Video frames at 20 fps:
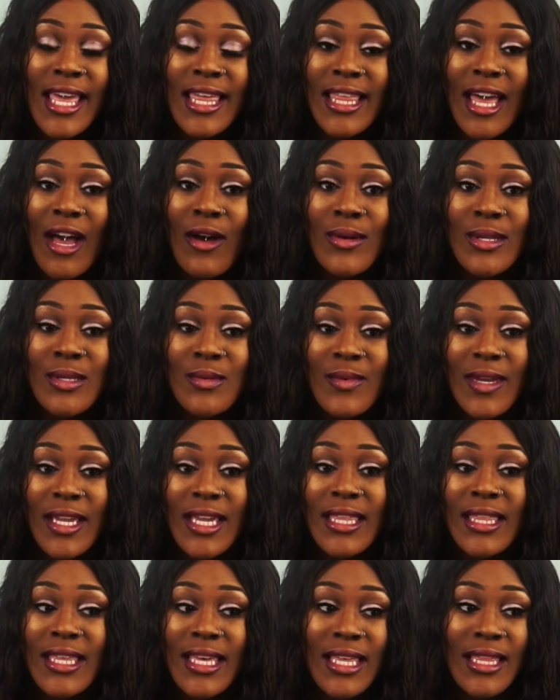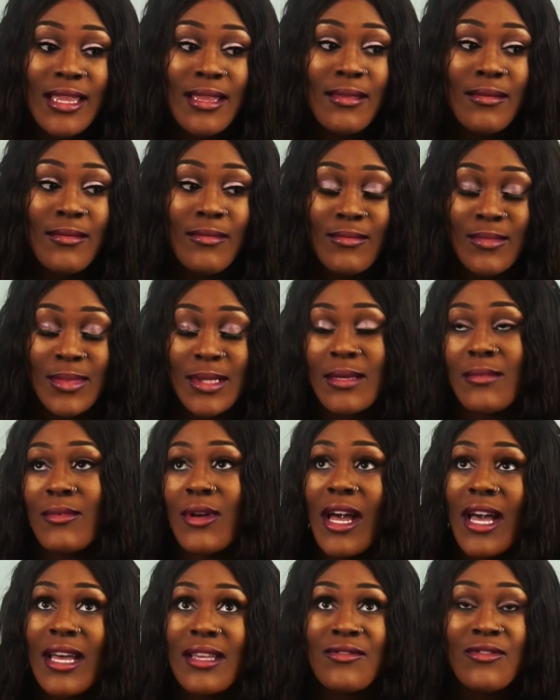that I was with and some
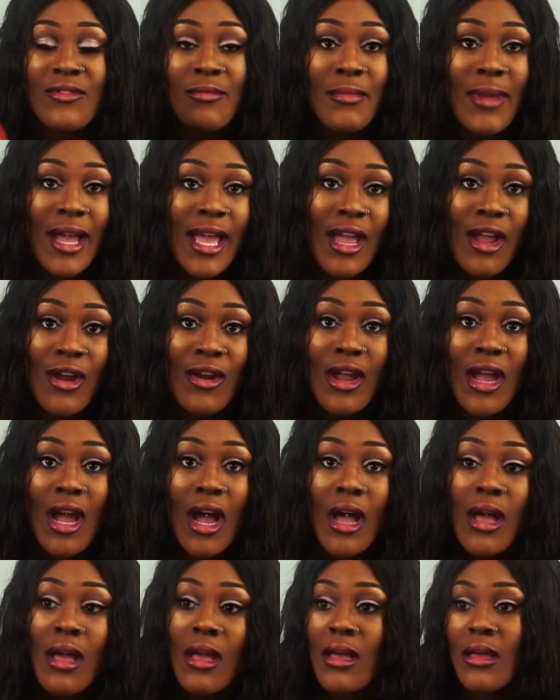guys from my area